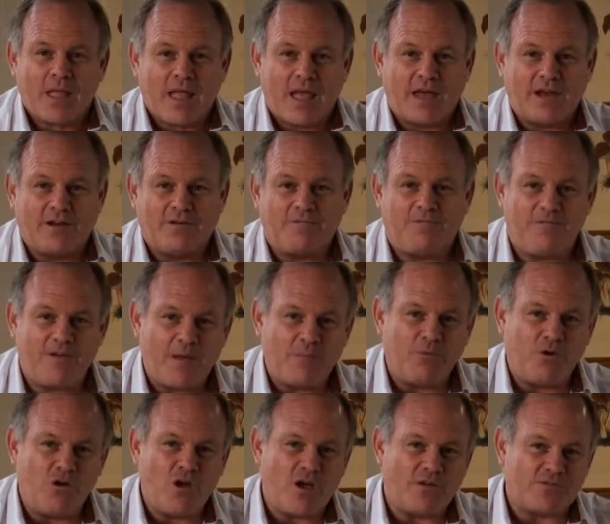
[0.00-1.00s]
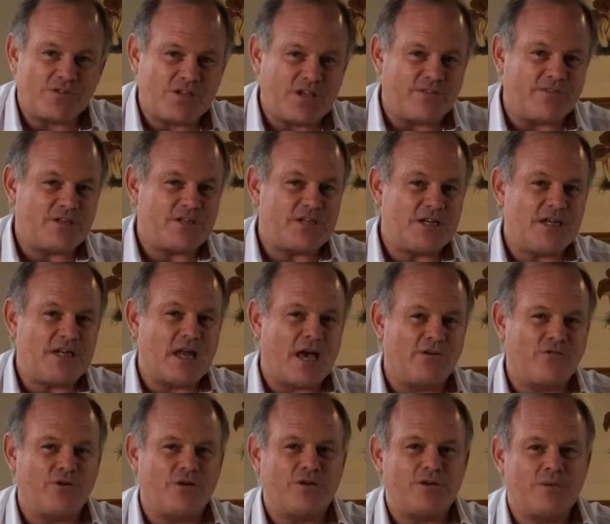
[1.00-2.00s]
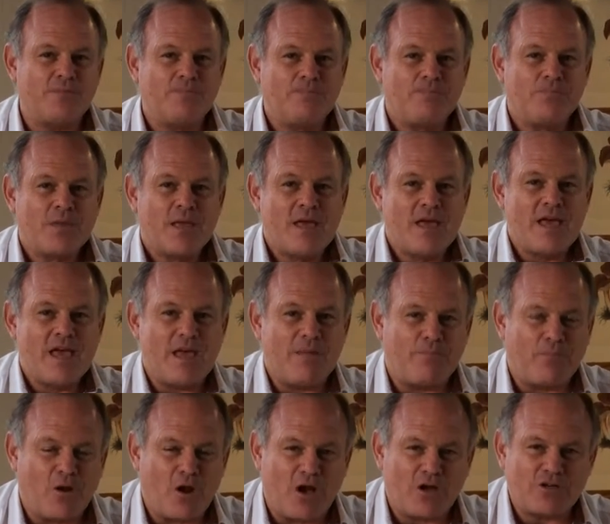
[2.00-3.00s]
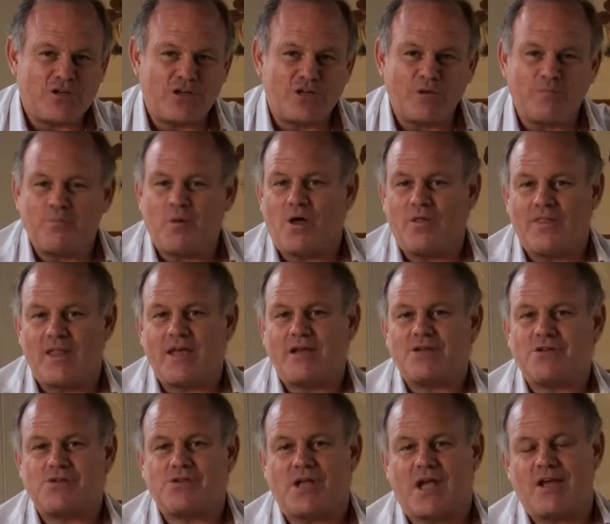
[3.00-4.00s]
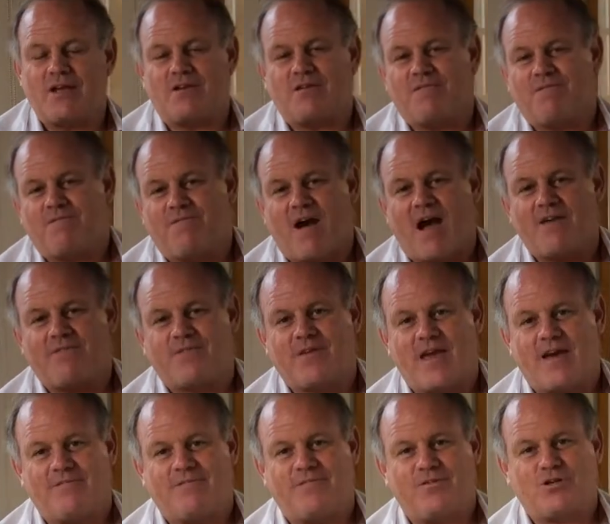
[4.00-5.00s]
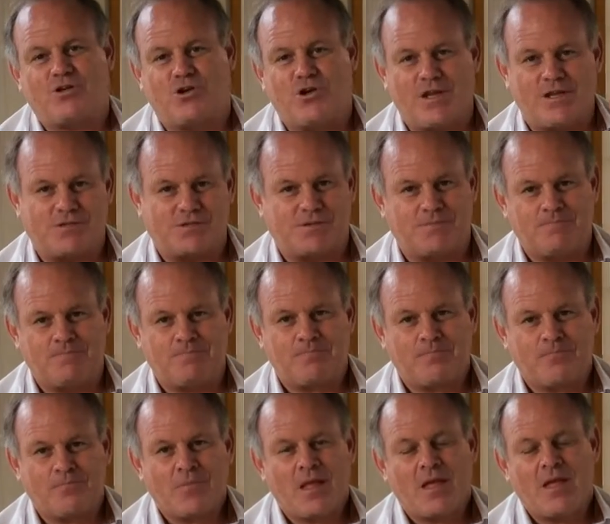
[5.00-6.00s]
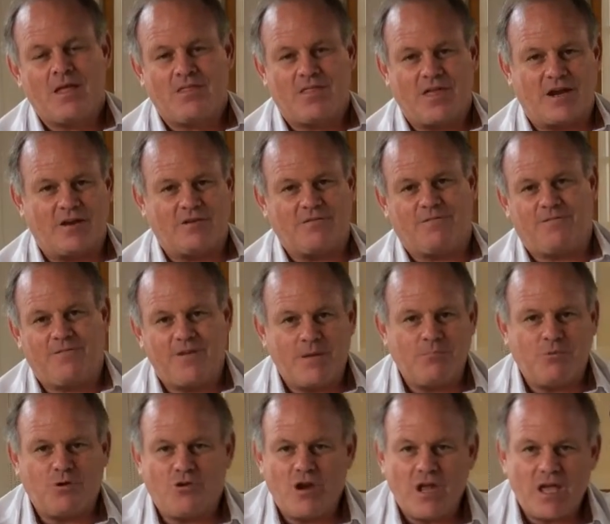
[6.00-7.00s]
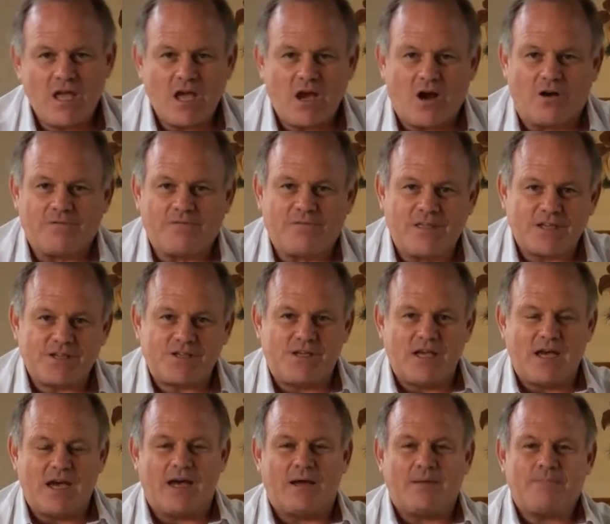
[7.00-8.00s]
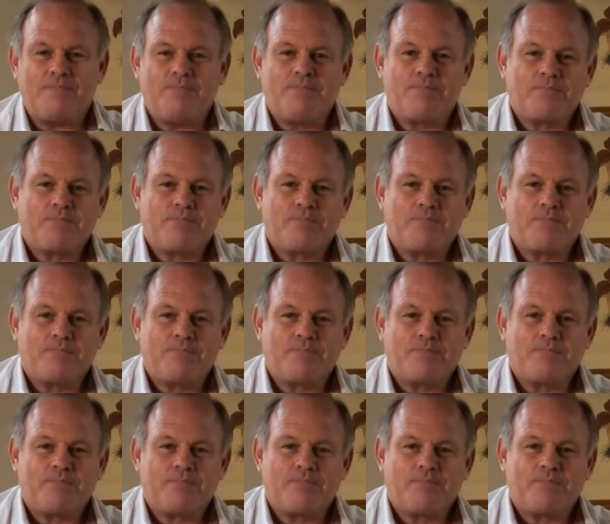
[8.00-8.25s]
And in February of 1700, he planted upon that estate 5 camphor trees that in February of this year